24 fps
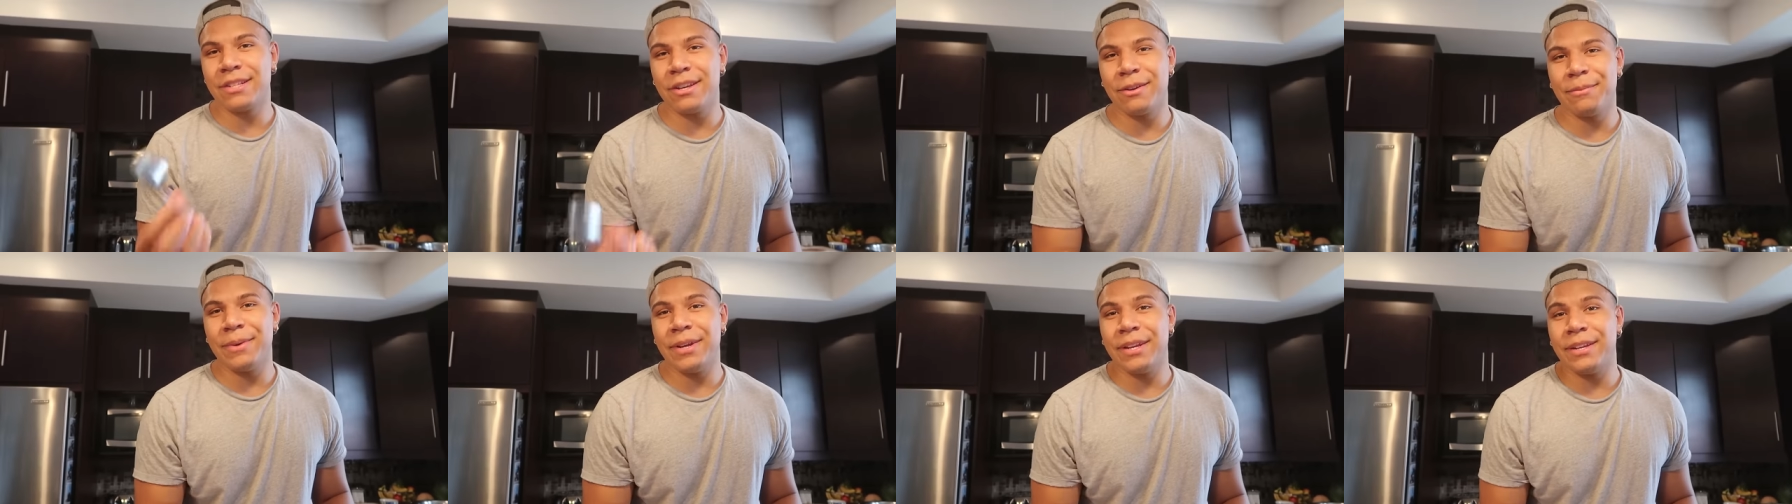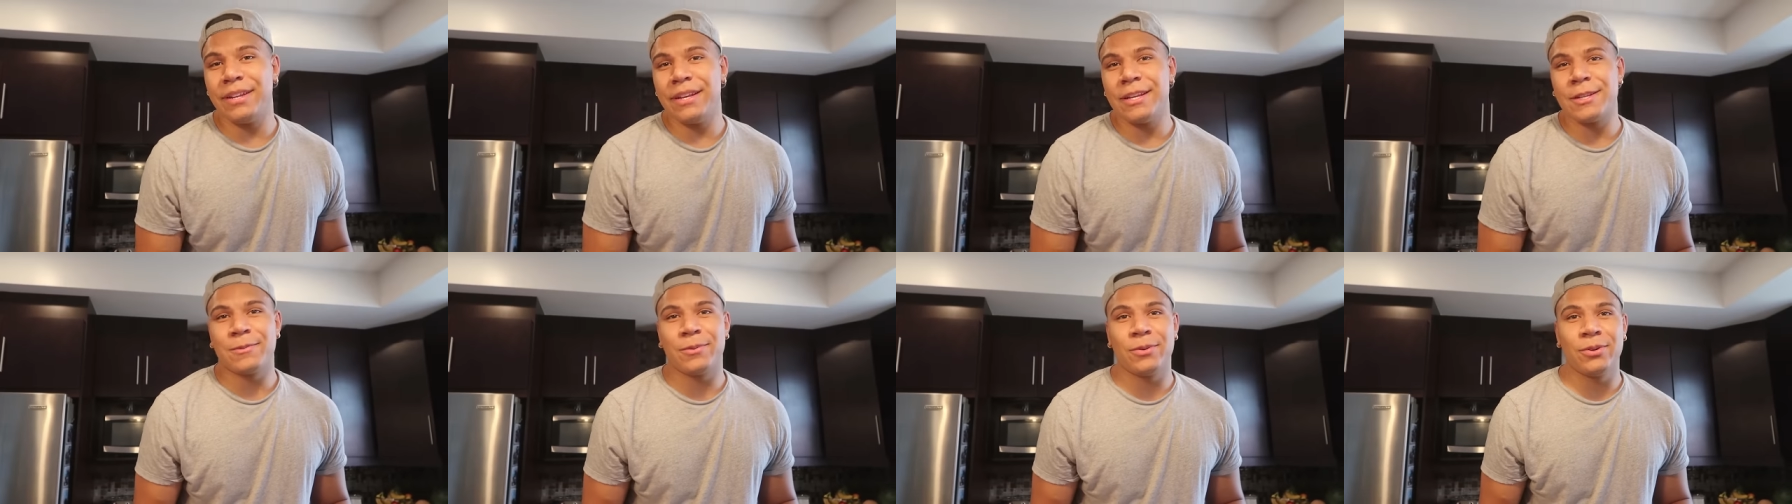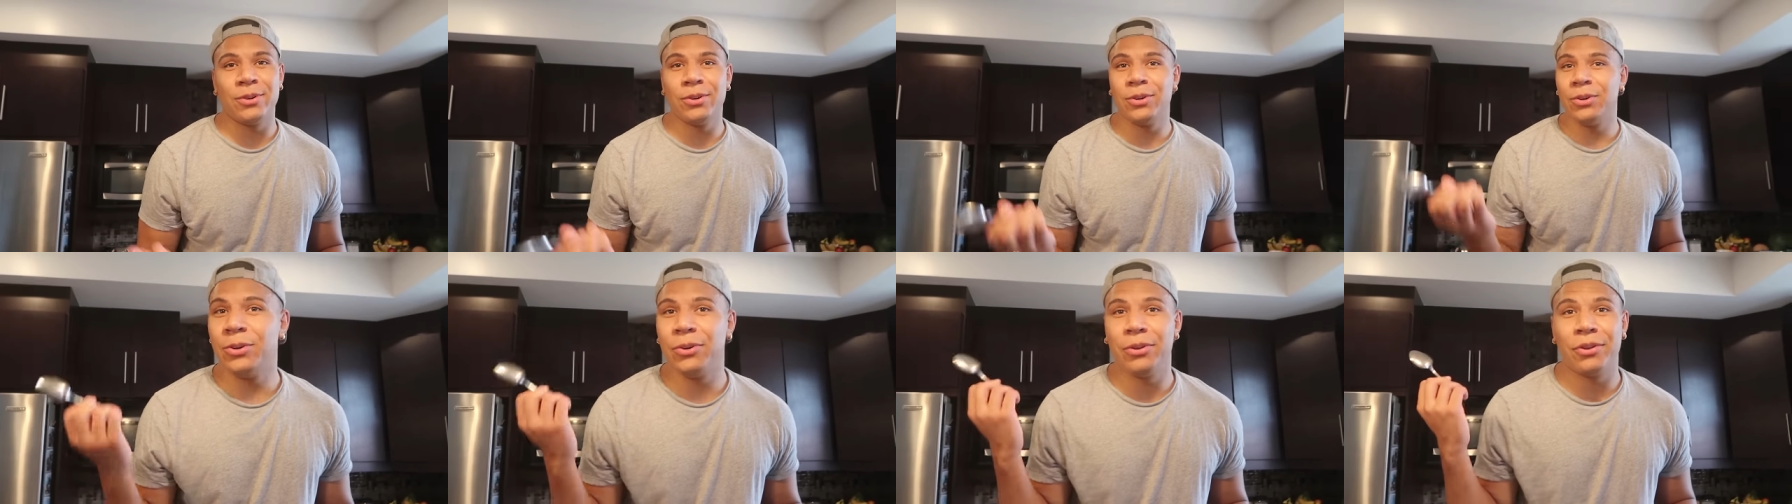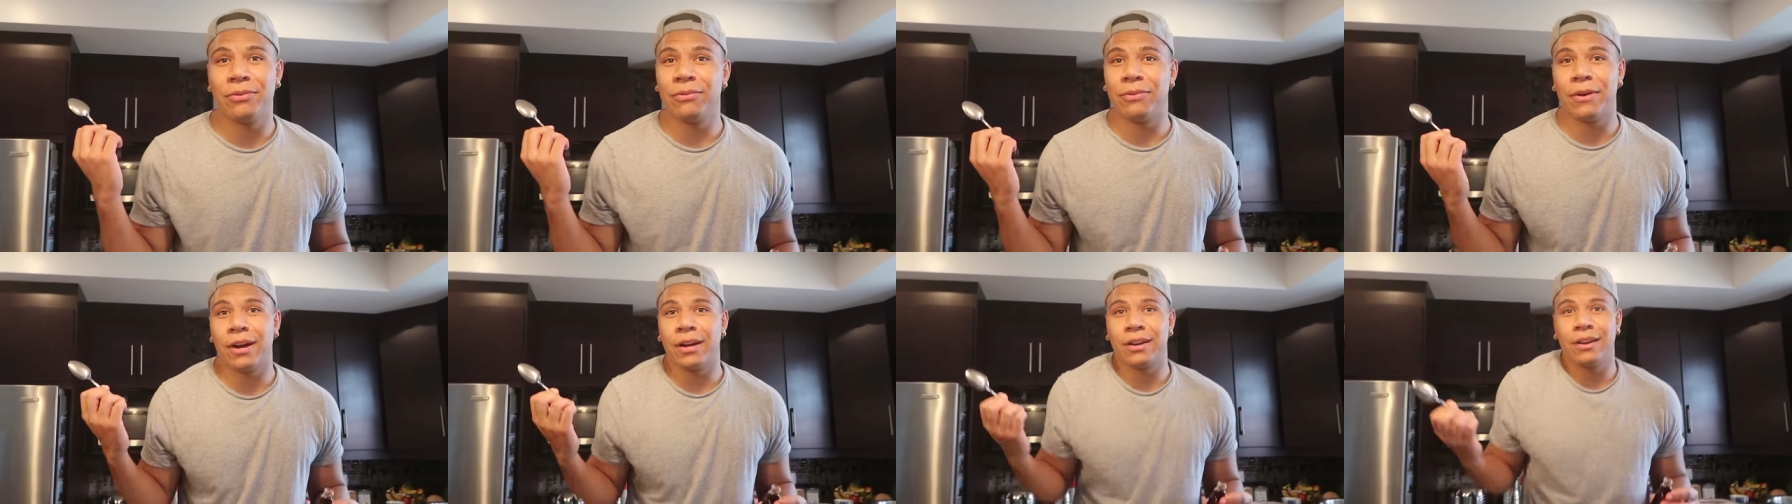this could be a teaspoon. Who
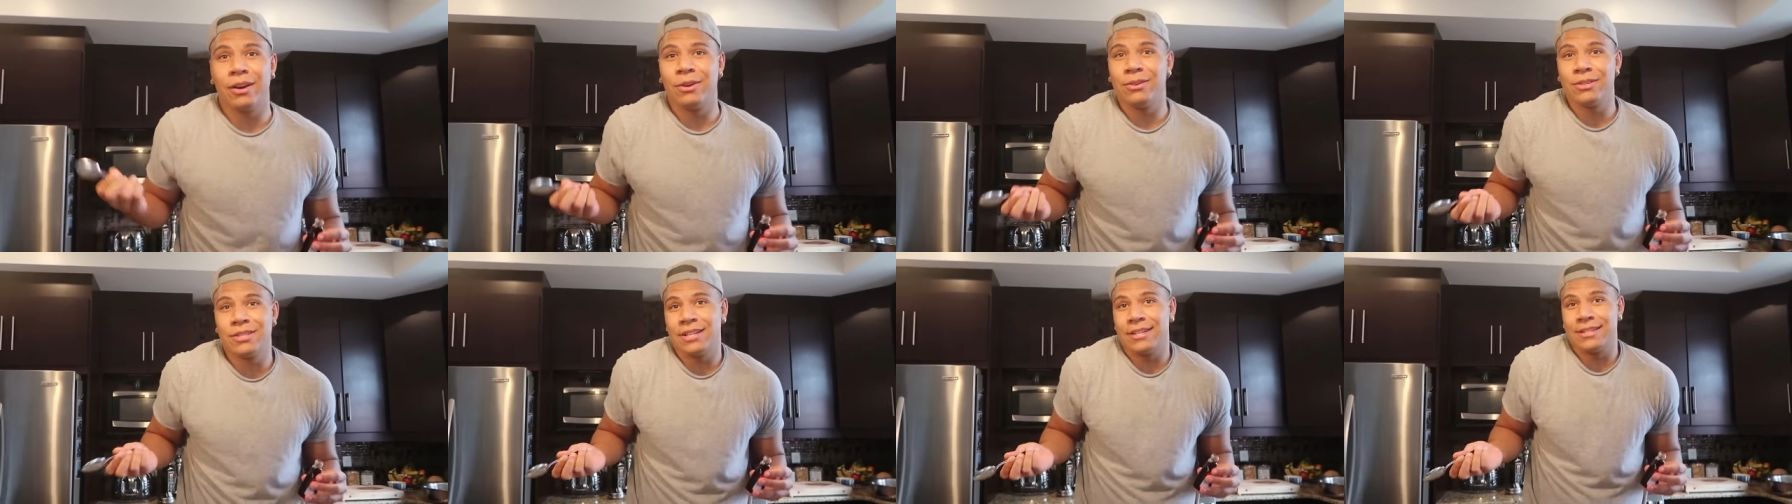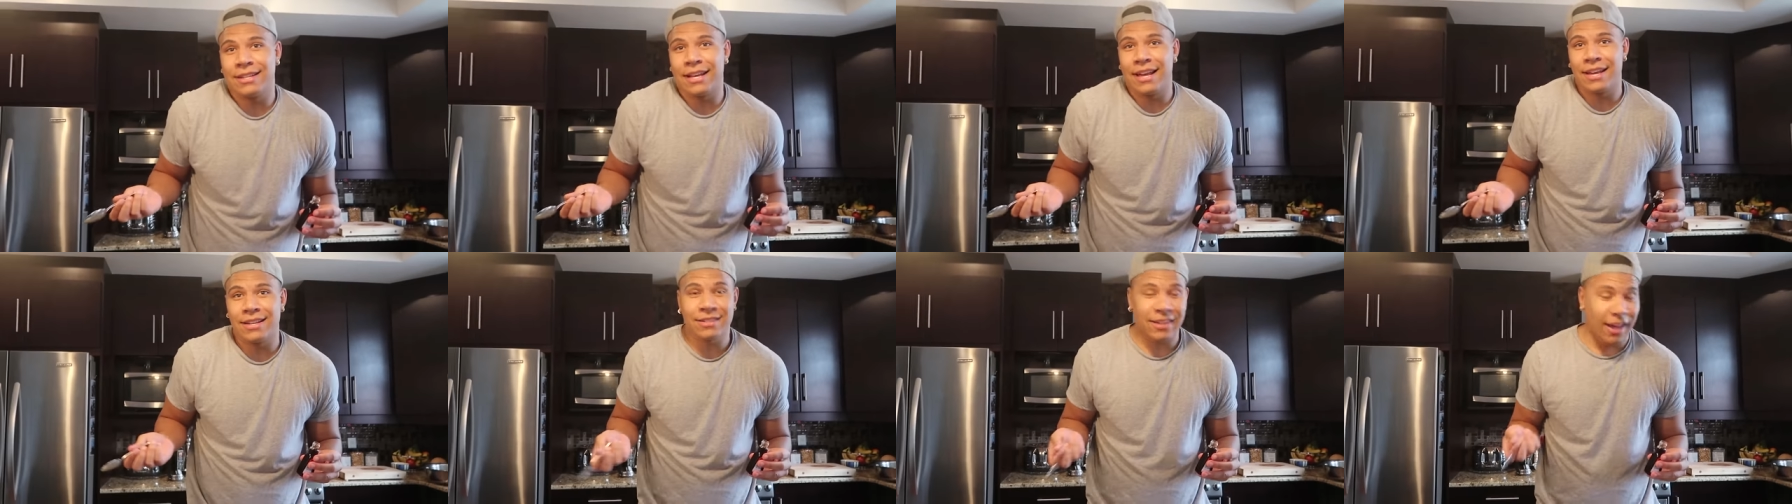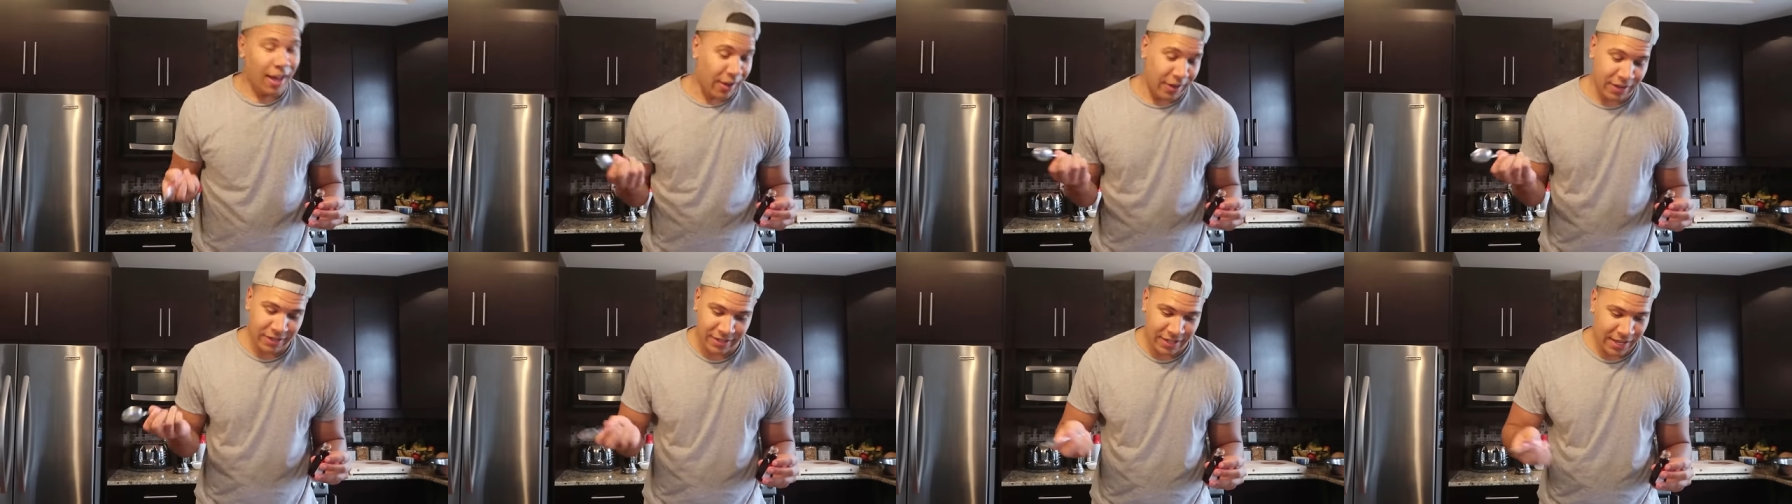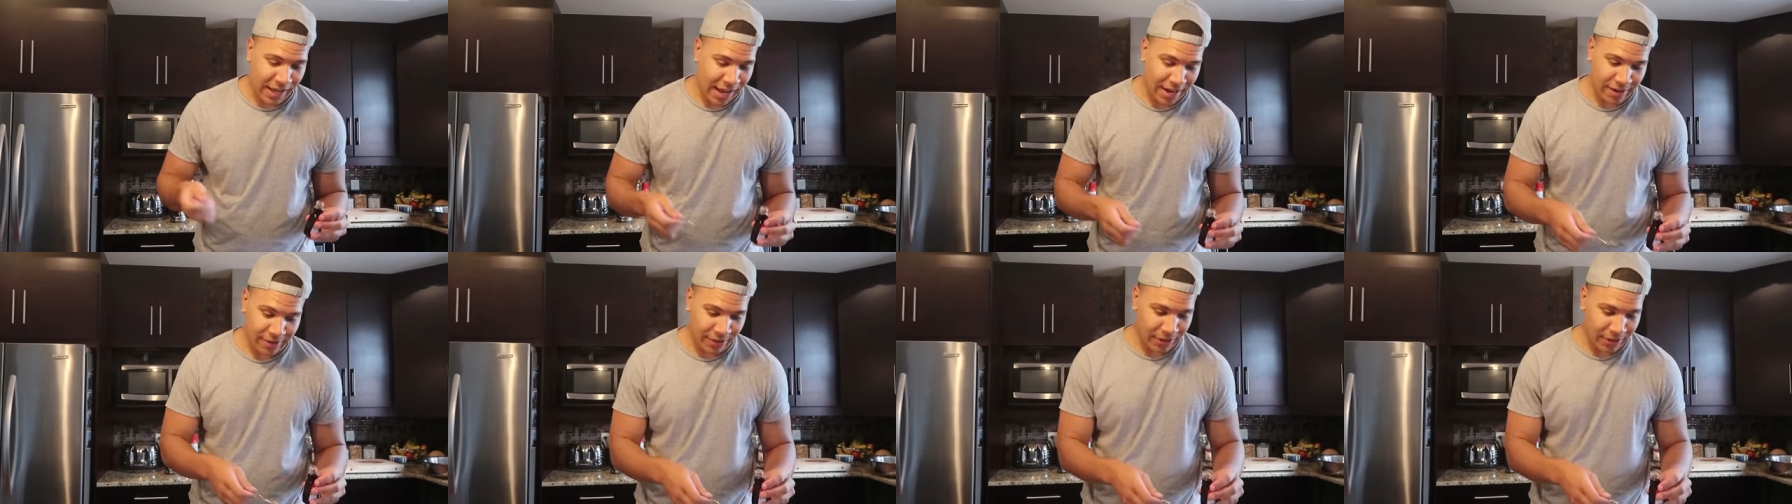the fuck knows these days? Honestly, I